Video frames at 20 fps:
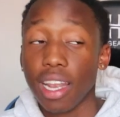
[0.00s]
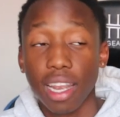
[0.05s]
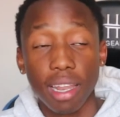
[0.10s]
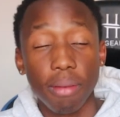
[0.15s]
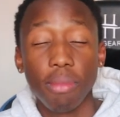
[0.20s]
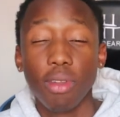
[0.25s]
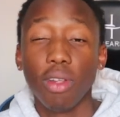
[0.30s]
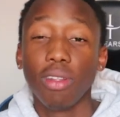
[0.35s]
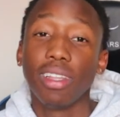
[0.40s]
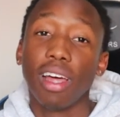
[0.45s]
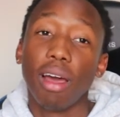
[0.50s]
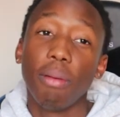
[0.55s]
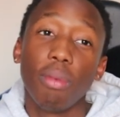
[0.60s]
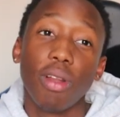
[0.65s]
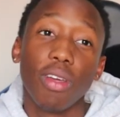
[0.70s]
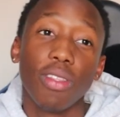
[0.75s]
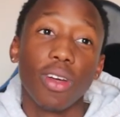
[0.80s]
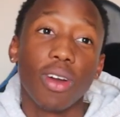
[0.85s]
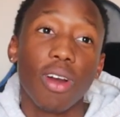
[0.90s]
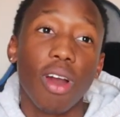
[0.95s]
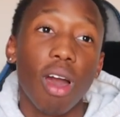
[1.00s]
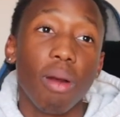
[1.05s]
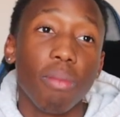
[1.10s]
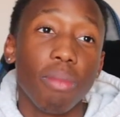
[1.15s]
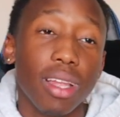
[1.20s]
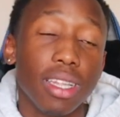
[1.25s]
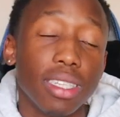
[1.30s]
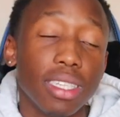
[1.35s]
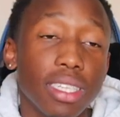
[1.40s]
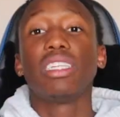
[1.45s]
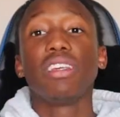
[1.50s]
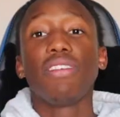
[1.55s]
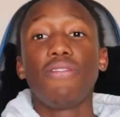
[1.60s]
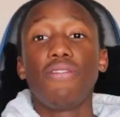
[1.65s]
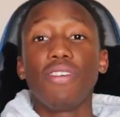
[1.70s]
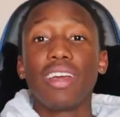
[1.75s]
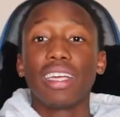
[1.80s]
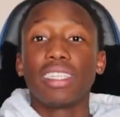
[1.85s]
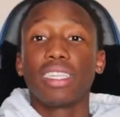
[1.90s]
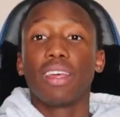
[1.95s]
Let me know down below in the comments.
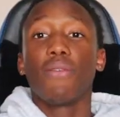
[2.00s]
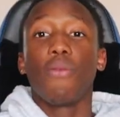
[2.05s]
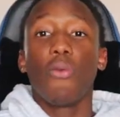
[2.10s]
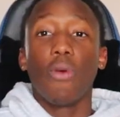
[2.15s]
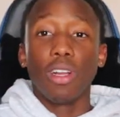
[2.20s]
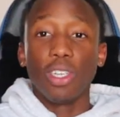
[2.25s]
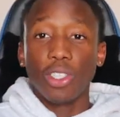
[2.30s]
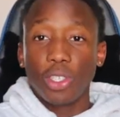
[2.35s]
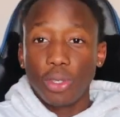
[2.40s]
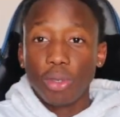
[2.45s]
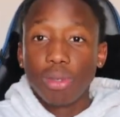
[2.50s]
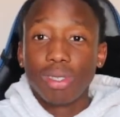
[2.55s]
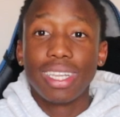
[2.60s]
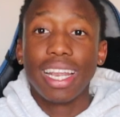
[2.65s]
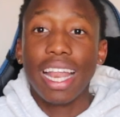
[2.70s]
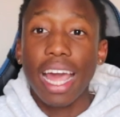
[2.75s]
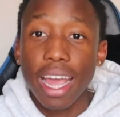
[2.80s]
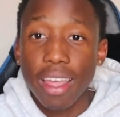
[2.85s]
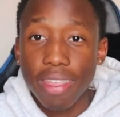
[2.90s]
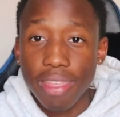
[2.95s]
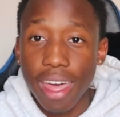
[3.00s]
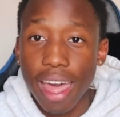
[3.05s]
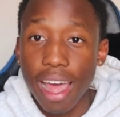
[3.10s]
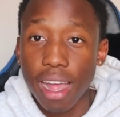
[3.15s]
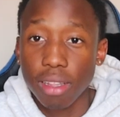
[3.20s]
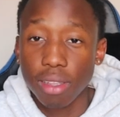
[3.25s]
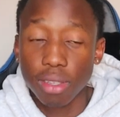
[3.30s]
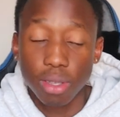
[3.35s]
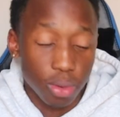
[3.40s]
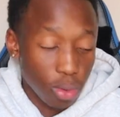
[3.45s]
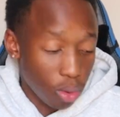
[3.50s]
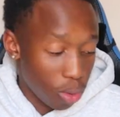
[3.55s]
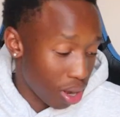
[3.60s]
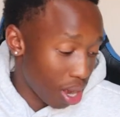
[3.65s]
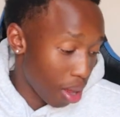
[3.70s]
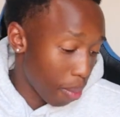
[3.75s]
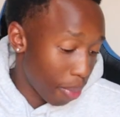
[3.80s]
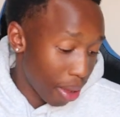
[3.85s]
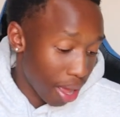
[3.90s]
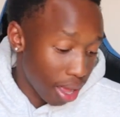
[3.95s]
If you guys ever want shoes like that or
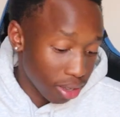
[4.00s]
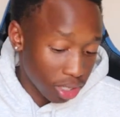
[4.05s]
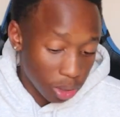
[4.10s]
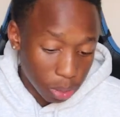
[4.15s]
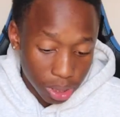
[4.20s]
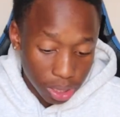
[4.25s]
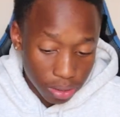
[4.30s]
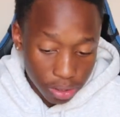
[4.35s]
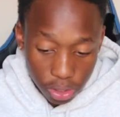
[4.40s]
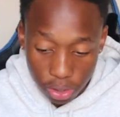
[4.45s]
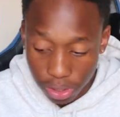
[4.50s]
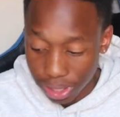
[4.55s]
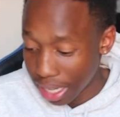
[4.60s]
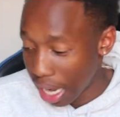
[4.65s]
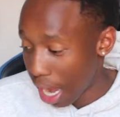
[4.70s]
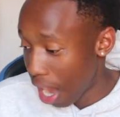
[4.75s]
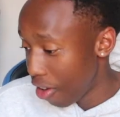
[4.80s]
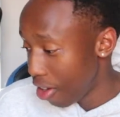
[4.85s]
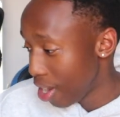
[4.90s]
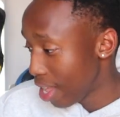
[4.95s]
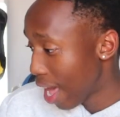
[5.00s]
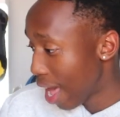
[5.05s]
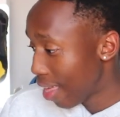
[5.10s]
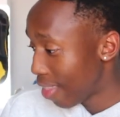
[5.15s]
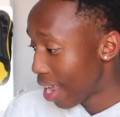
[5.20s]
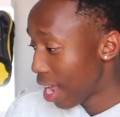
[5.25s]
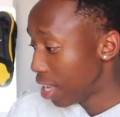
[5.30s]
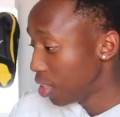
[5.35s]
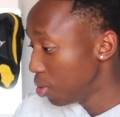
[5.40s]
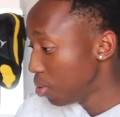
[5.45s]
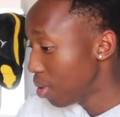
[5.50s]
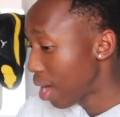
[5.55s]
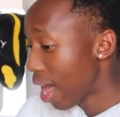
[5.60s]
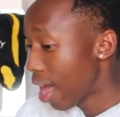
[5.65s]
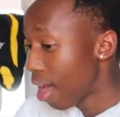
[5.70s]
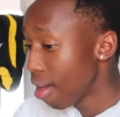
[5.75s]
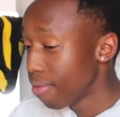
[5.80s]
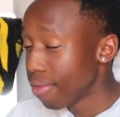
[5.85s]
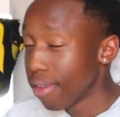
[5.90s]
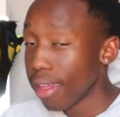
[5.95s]
want to buy specific shoes that I do
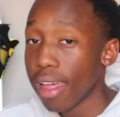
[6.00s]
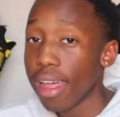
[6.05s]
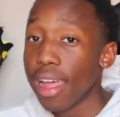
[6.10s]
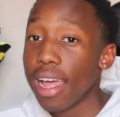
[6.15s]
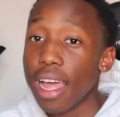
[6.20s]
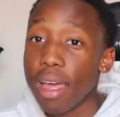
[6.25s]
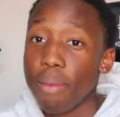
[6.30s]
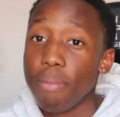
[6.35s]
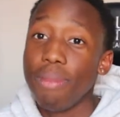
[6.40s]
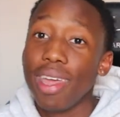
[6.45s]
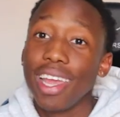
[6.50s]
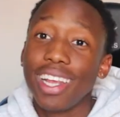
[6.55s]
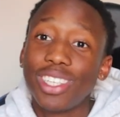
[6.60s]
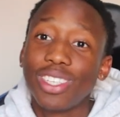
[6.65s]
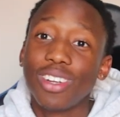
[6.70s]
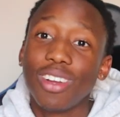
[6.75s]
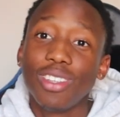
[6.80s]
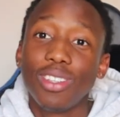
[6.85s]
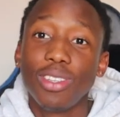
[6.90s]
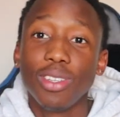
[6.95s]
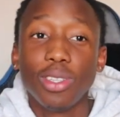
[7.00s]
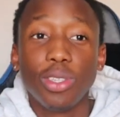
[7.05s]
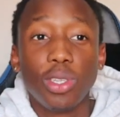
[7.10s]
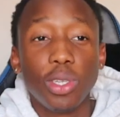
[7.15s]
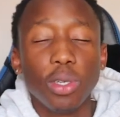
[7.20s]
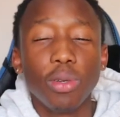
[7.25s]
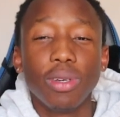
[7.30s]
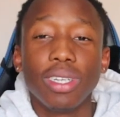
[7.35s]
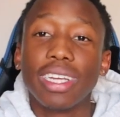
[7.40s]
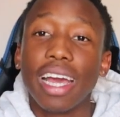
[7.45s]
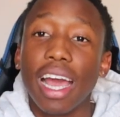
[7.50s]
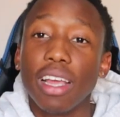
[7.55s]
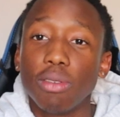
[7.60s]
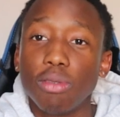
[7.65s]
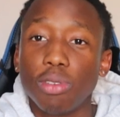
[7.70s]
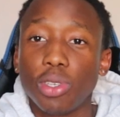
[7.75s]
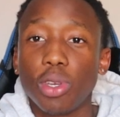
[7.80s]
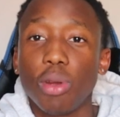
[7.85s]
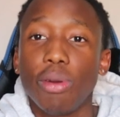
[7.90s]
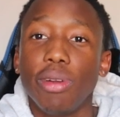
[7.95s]
have, make sure to do it, guys.
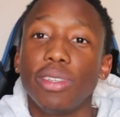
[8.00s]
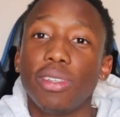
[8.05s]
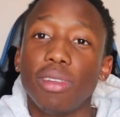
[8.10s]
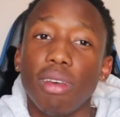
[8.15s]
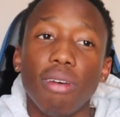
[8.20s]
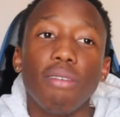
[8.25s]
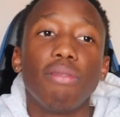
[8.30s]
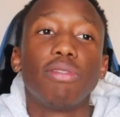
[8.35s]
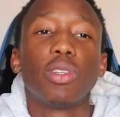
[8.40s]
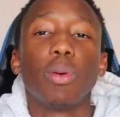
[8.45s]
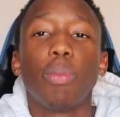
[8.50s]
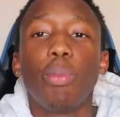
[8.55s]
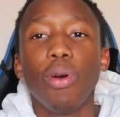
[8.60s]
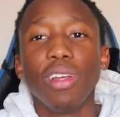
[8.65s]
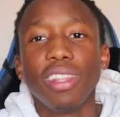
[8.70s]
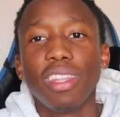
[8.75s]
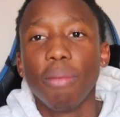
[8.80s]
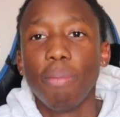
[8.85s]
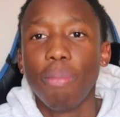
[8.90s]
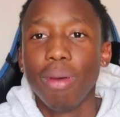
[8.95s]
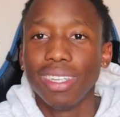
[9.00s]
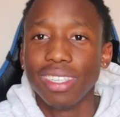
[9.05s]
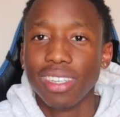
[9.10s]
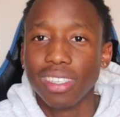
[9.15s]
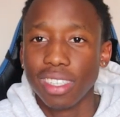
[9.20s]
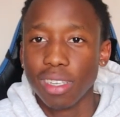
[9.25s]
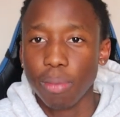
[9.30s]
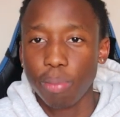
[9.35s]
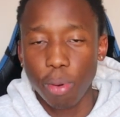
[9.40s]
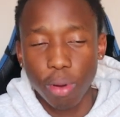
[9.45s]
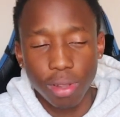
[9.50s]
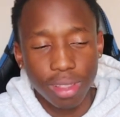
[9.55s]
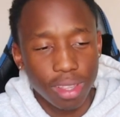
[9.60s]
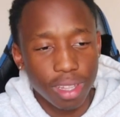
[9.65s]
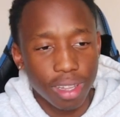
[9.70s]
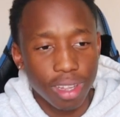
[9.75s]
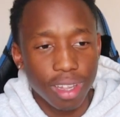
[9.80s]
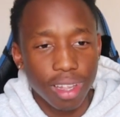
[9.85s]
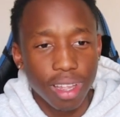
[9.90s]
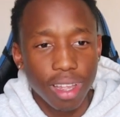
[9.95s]
With Soul Reserve, support the business, support
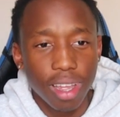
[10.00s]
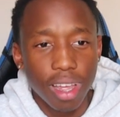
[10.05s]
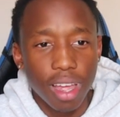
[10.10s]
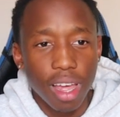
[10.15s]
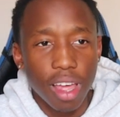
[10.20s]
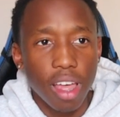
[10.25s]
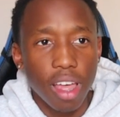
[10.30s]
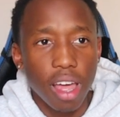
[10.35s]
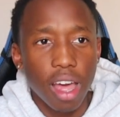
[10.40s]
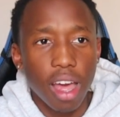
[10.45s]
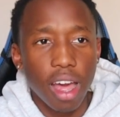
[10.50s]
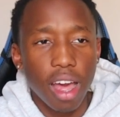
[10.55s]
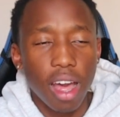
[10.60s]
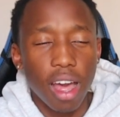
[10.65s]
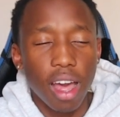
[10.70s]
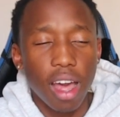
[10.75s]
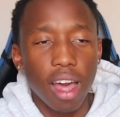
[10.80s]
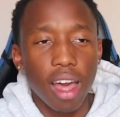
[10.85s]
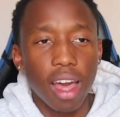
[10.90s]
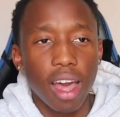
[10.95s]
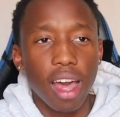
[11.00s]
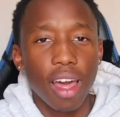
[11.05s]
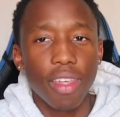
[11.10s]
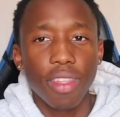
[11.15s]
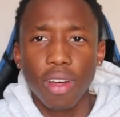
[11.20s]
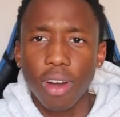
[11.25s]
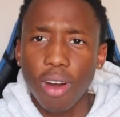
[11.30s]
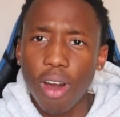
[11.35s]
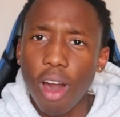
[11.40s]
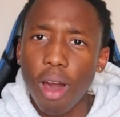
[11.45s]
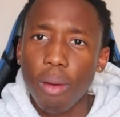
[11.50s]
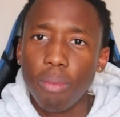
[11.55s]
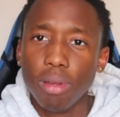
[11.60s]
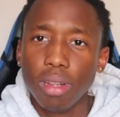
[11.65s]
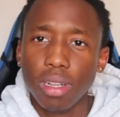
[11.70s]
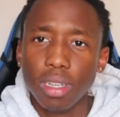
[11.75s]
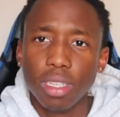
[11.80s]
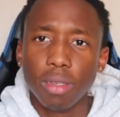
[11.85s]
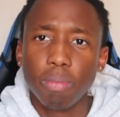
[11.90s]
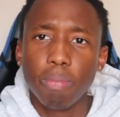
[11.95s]
the car
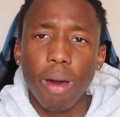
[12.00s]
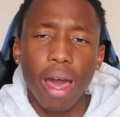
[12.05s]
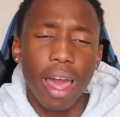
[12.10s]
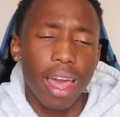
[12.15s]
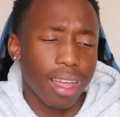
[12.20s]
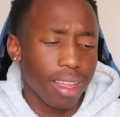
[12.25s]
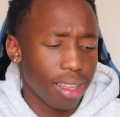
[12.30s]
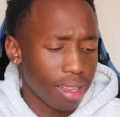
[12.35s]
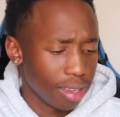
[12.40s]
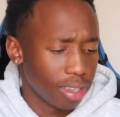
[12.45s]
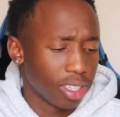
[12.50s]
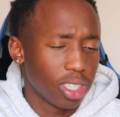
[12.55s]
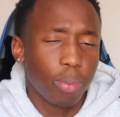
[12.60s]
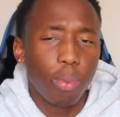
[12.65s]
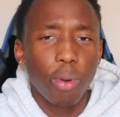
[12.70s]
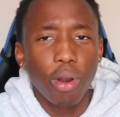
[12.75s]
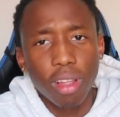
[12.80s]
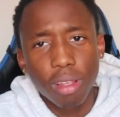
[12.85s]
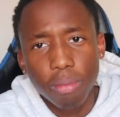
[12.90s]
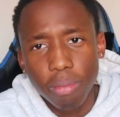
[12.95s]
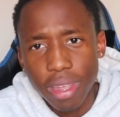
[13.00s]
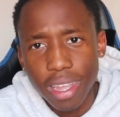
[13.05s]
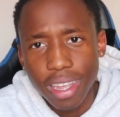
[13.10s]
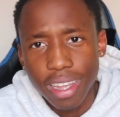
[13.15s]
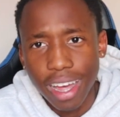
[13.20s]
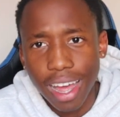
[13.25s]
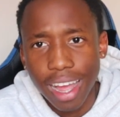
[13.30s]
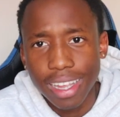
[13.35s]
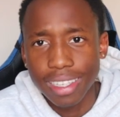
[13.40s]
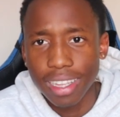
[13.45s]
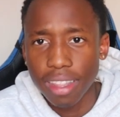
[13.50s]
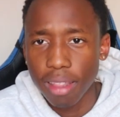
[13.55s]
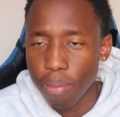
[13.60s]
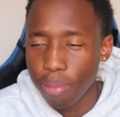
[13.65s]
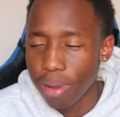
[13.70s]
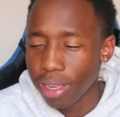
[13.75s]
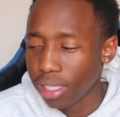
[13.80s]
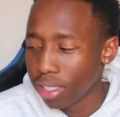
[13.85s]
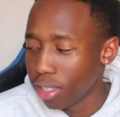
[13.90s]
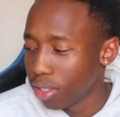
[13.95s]
build by supporting me, guys, and the
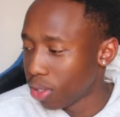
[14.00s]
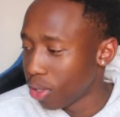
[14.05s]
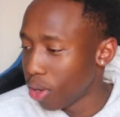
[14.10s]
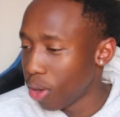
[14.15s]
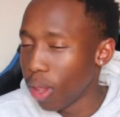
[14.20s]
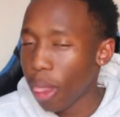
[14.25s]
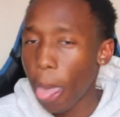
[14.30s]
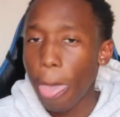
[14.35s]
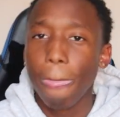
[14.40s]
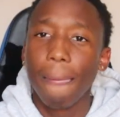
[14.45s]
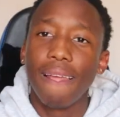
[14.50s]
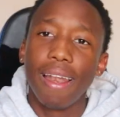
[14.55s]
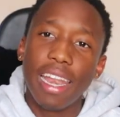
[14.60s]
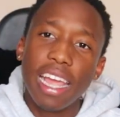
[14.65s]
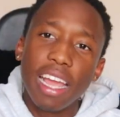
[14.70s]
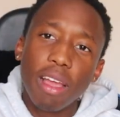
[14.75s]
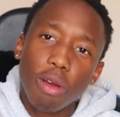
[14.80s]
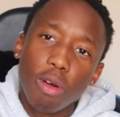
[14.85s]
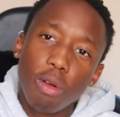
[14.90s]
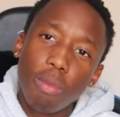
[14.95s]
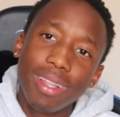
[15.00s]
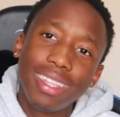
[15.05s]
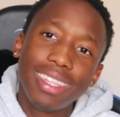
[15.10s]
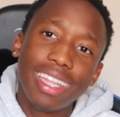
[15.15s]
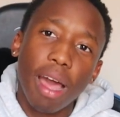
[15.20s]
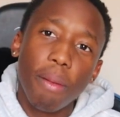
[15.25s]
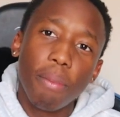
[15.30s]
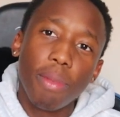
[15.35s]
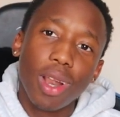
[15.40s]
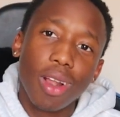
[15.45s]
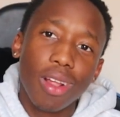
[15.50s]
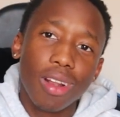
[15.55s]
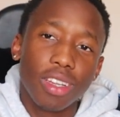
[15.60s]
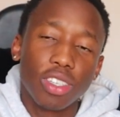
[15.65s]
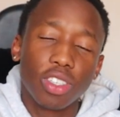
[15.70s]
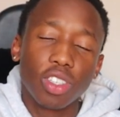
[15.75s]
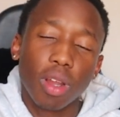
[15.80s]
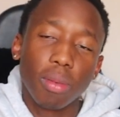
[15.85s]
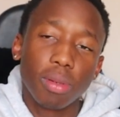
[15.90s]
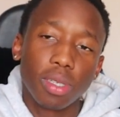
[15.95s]
business. So link will be down below in
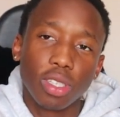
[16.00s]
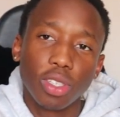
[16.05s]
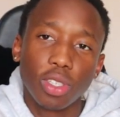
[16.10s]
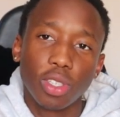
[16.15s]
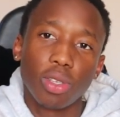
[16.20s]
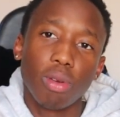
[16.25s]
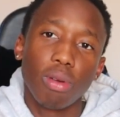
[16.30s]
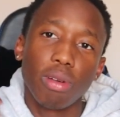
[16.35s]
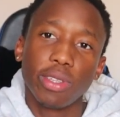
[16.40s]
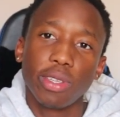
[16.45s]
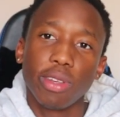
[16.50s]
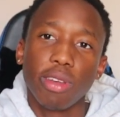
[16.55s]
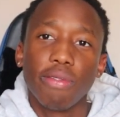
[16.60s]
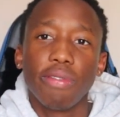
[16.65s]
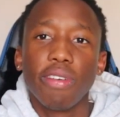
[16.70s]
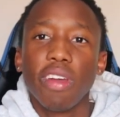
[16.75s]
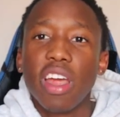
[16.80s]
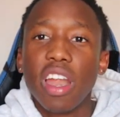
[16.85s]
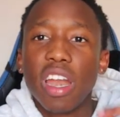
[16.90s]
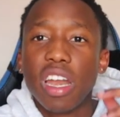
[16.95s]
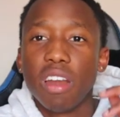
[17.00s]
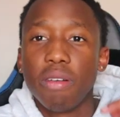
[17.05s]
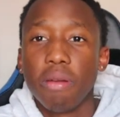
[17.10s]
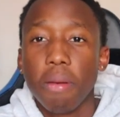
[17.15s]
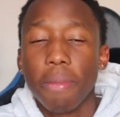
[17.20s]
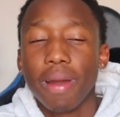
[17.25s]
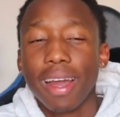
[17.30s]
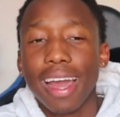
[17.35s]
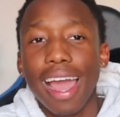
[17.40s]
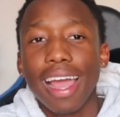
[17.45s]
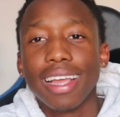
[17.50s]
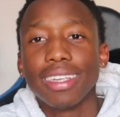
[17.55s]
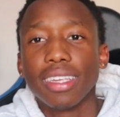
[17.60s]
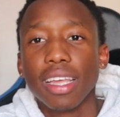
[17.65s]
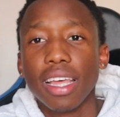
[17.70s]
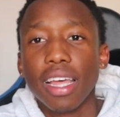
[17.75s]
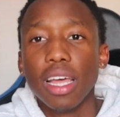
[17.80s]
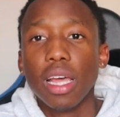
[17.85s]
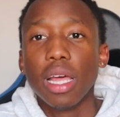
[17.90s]
the description. Soul Reserve, remember, guys,